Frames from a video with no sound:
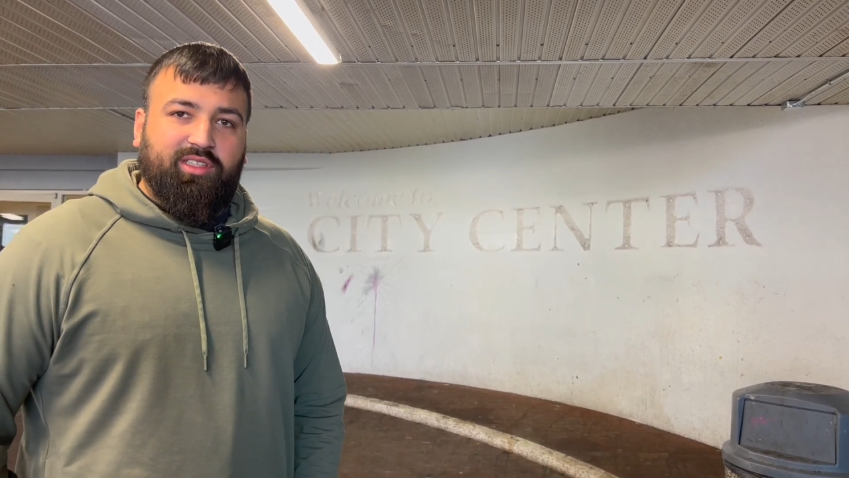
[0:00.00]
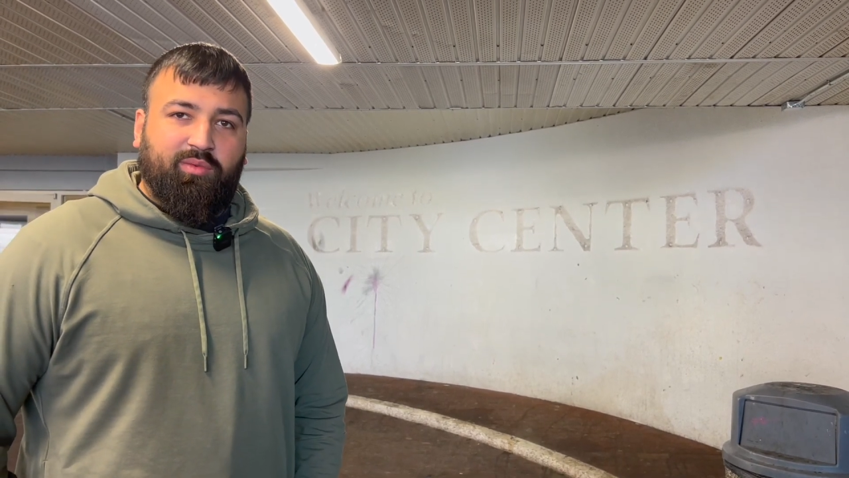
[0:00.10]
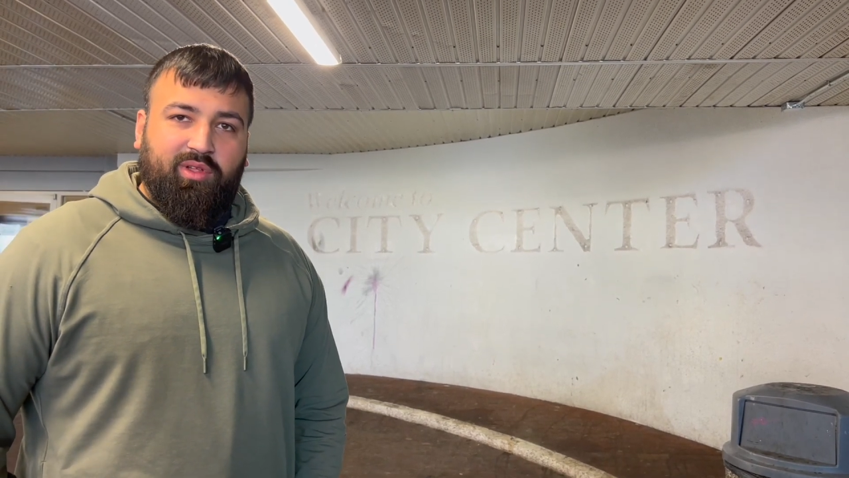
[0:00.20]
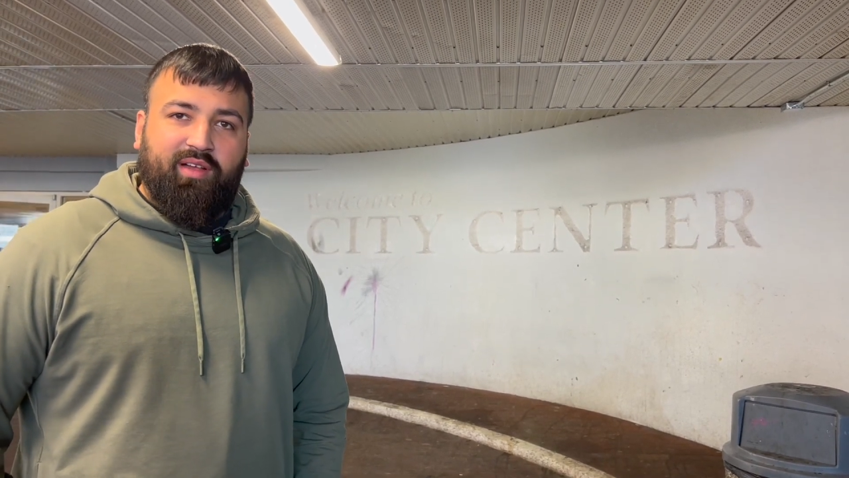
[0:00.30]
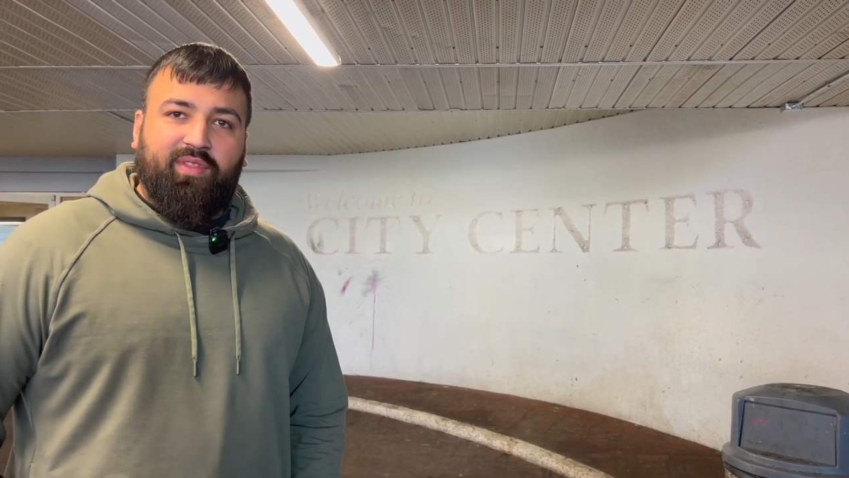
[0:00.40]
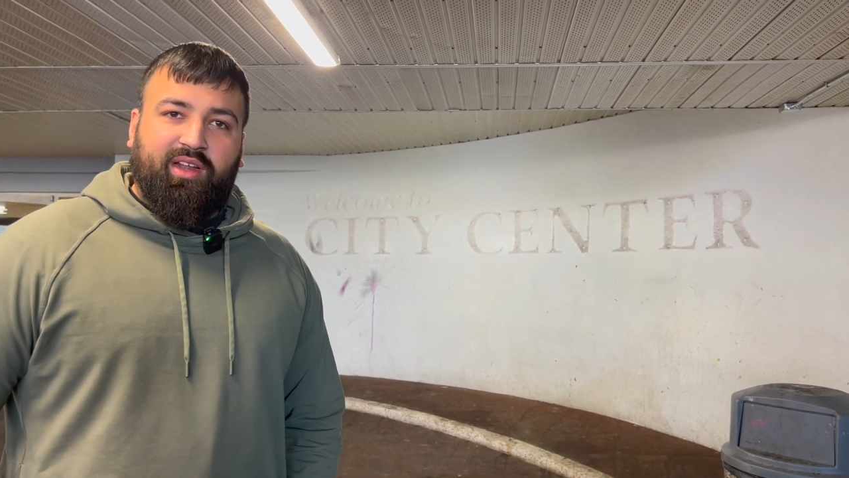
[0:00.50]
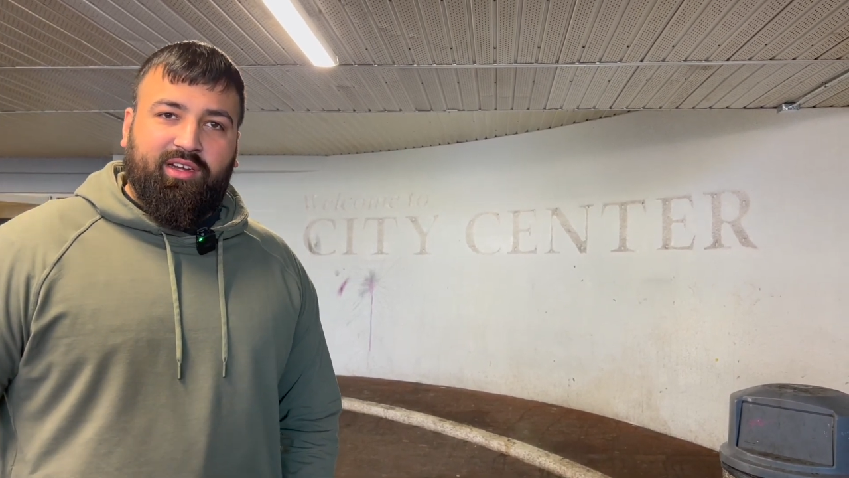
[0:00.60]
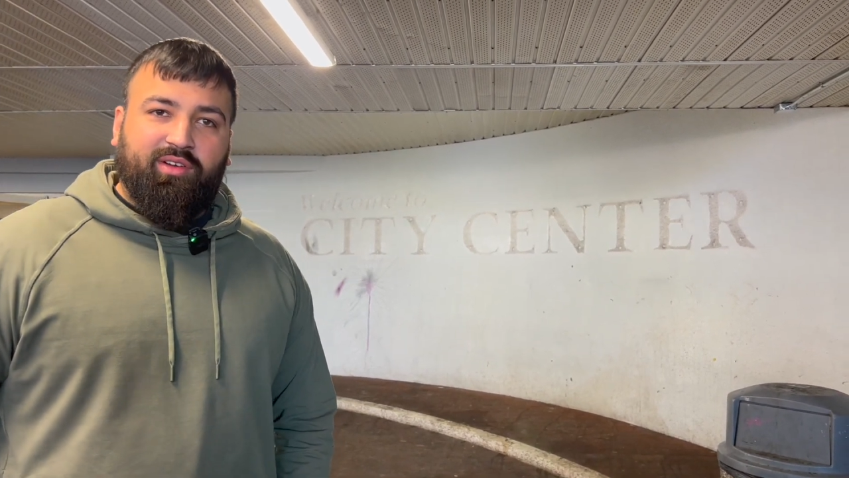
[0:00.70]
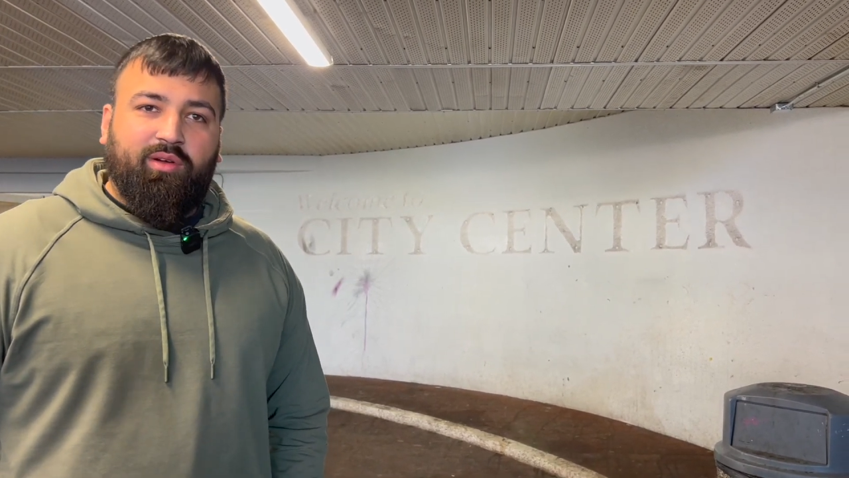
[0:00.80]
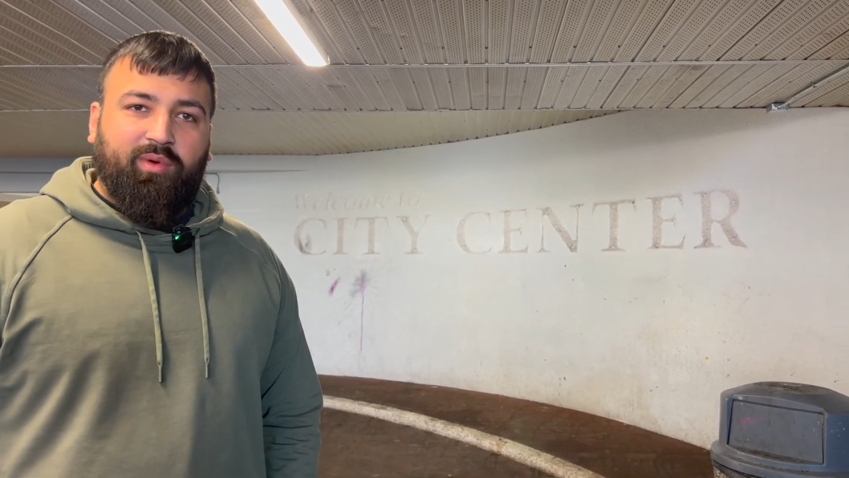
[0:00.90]
and then we'll have that
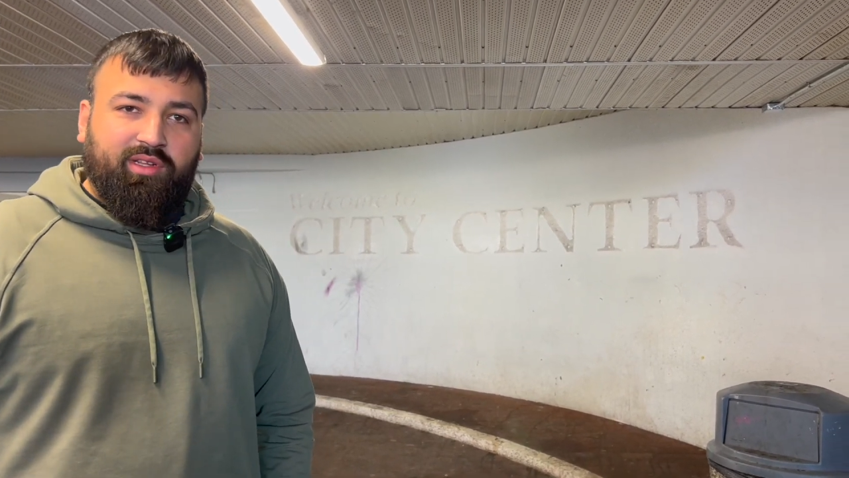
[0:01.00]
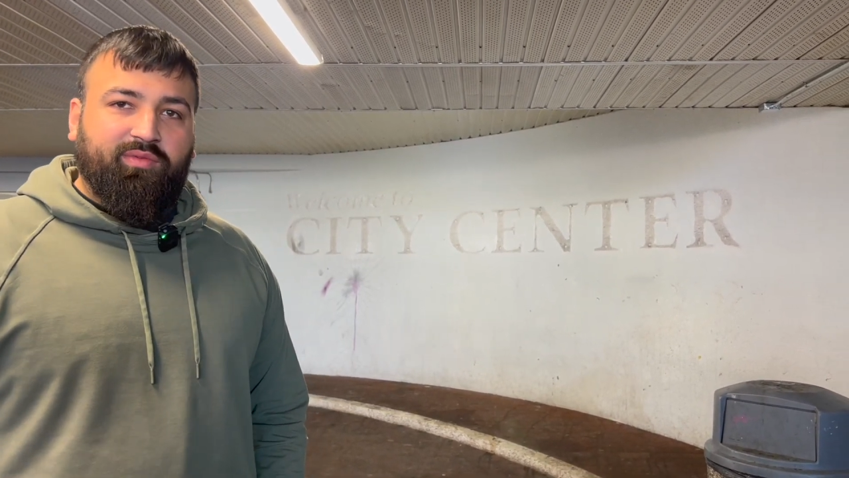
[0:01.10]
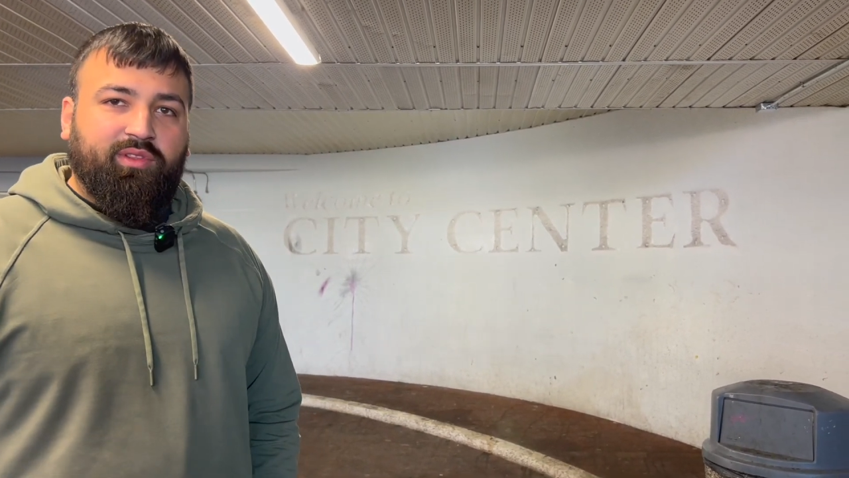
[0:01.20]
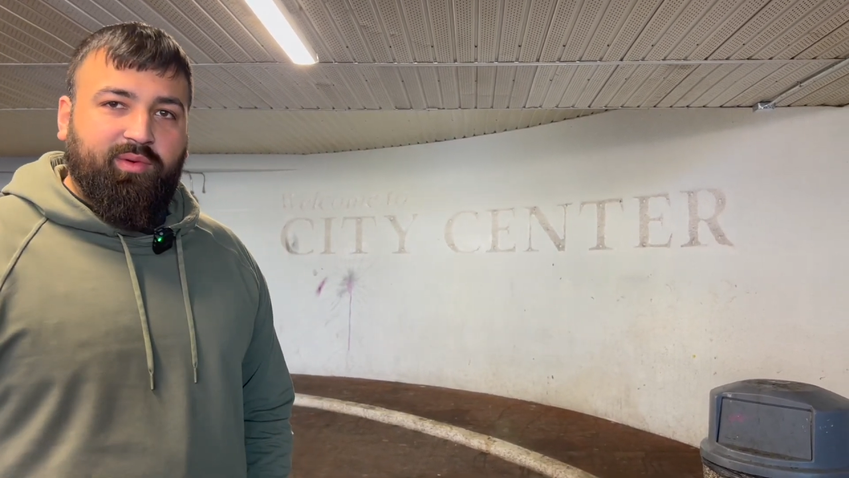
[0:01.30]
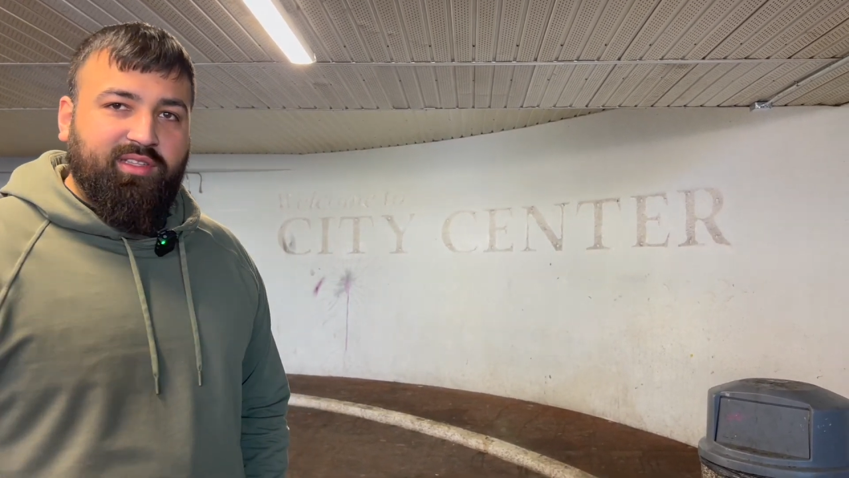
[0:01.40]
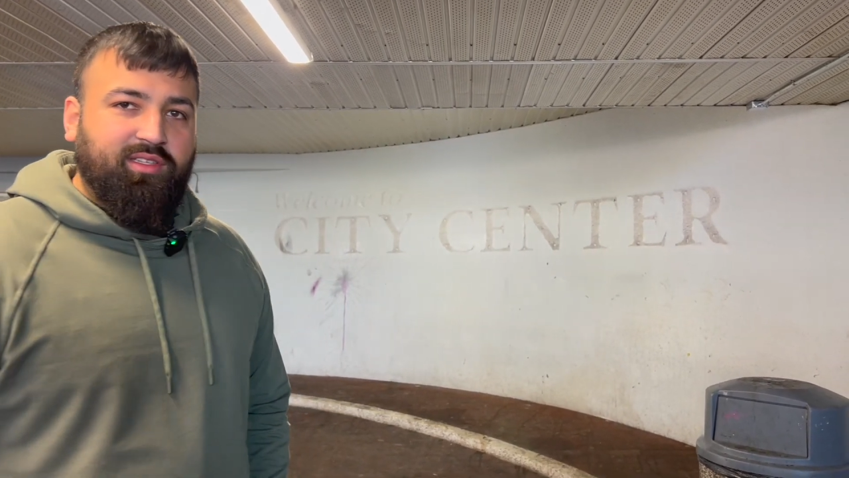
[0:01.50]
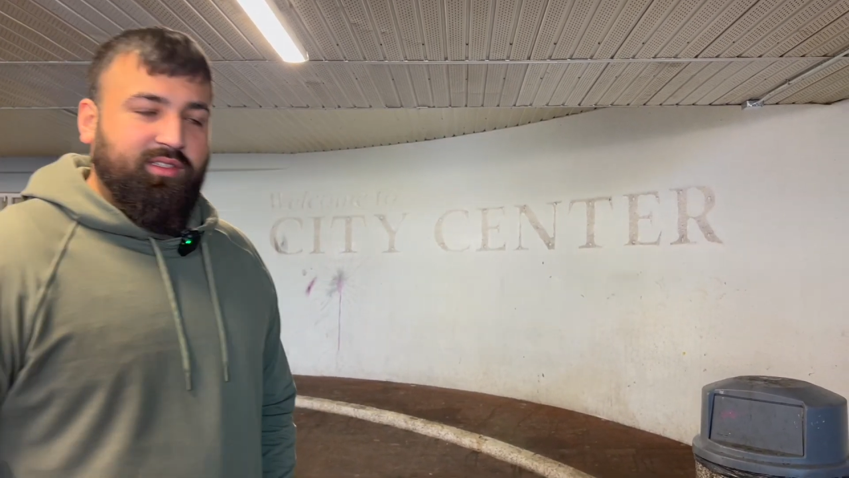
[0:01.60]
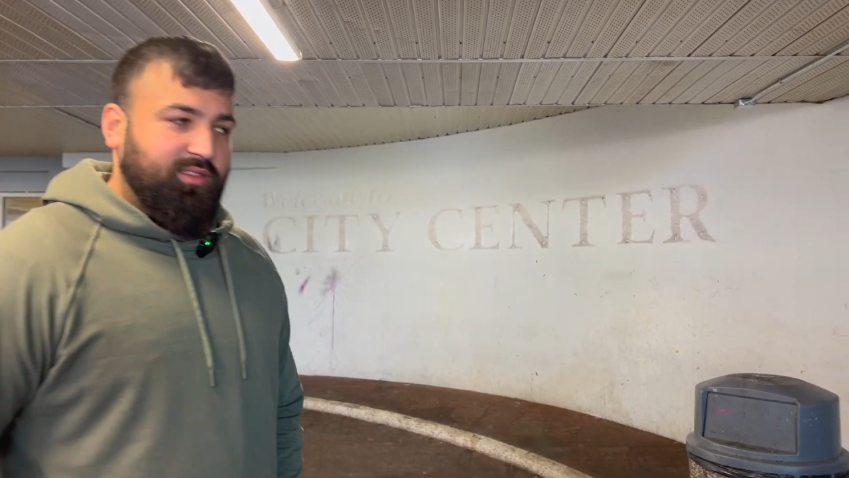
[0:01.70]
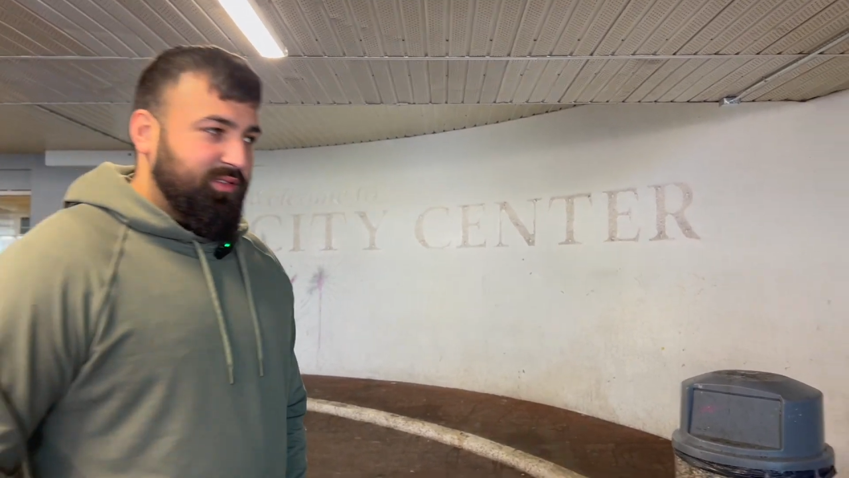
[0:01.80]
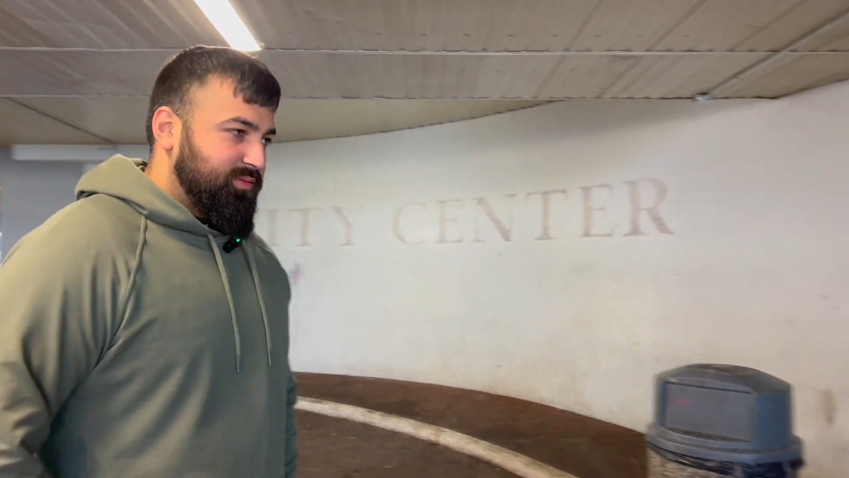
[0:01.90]
area running for the residents.